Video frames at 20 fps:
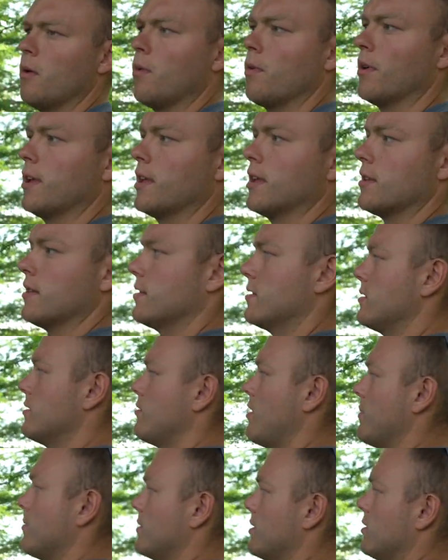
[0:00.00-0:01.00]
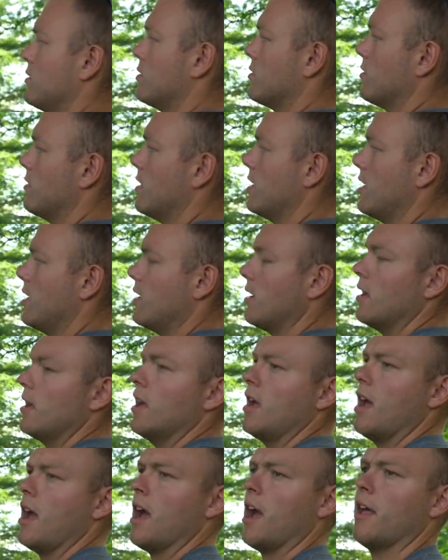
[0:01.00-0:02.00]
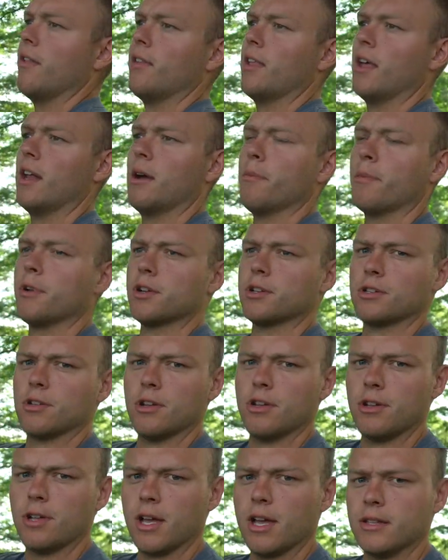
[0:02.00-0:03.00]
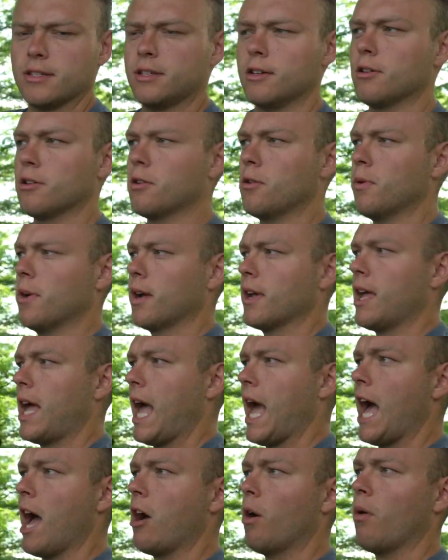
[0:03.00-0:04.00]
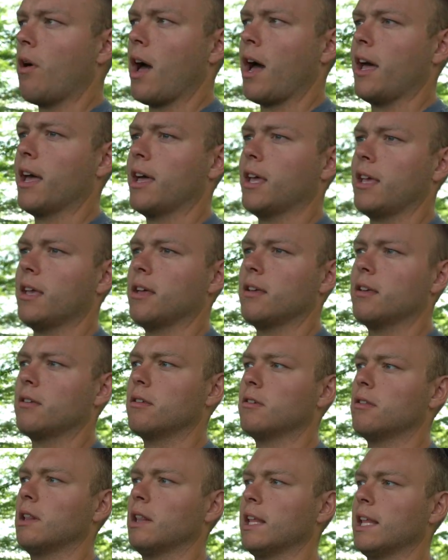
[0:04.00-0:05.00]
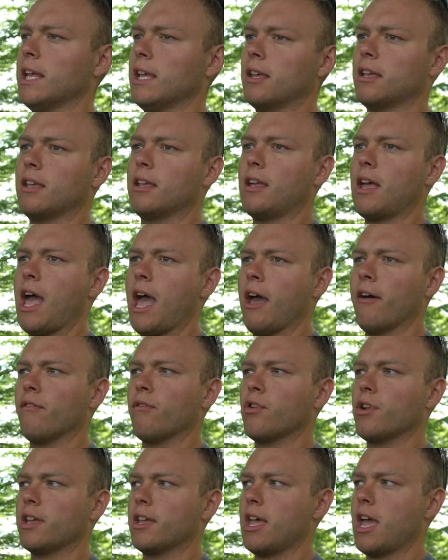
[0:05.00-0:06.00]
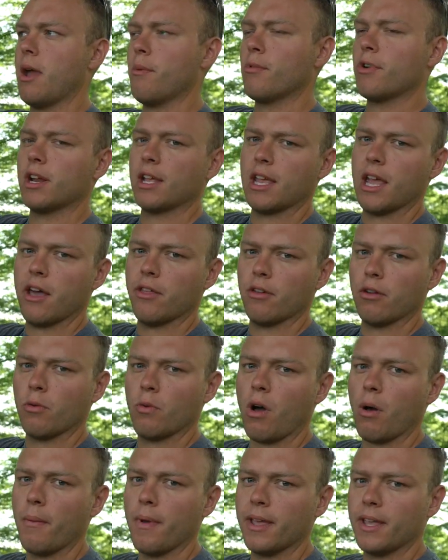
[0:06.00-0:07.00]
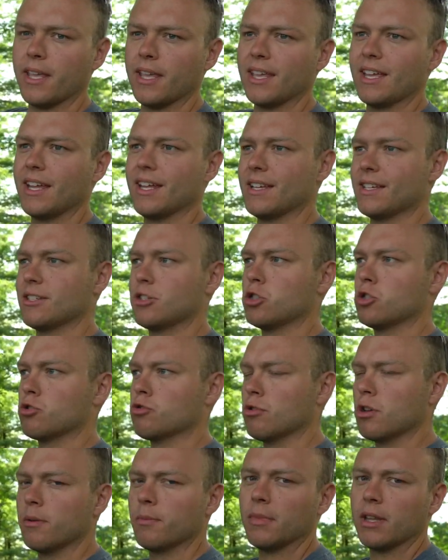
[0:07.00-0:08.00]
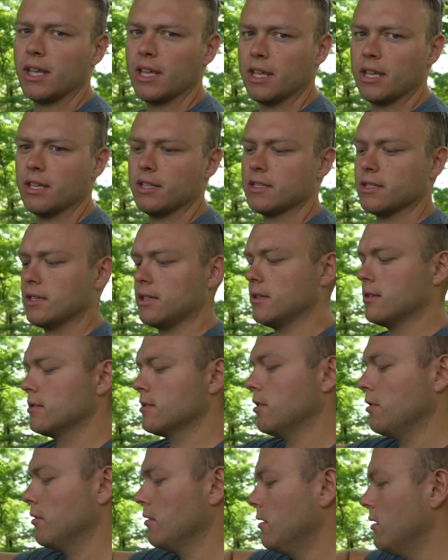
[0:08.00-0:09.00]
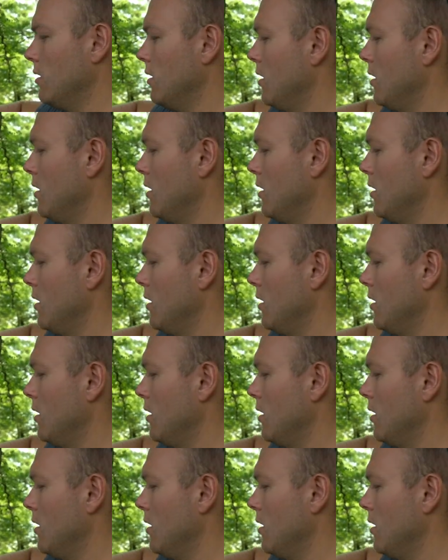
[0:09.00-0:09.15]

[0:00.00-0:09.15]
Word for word: We're gonna get this strapped to the tree and then I'm gonna show you guys here quick how I link every camera together while making it extremely easy. So